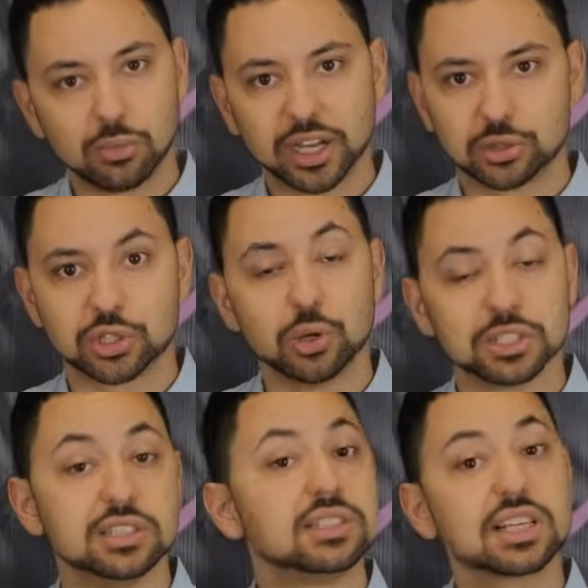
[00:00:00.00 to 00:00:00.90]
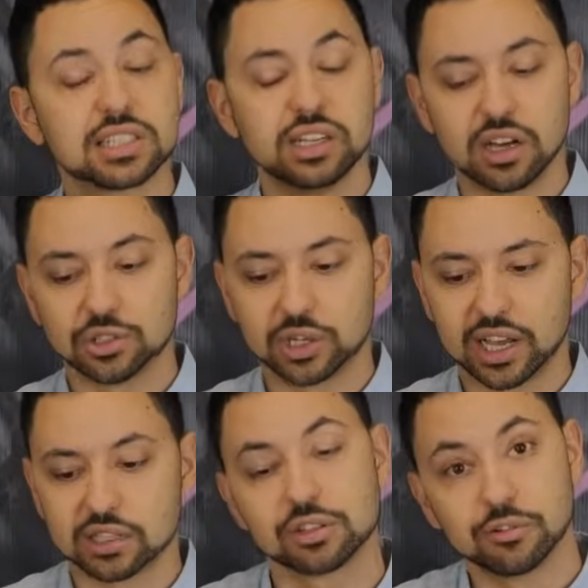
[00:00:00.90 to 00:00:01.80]
microscopes is
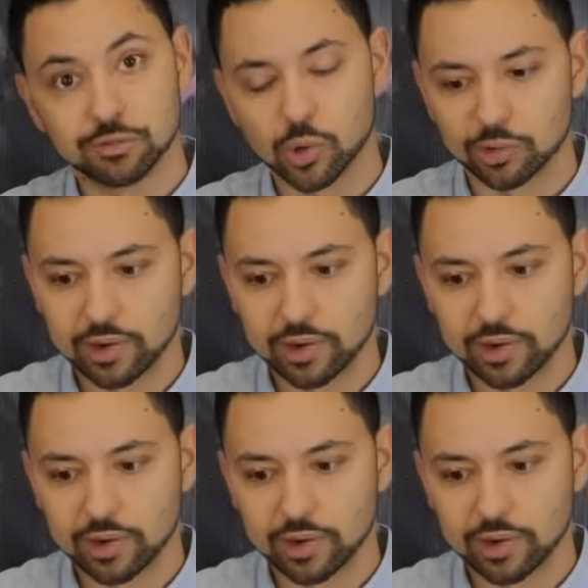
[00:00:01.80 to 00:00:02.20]
1600x for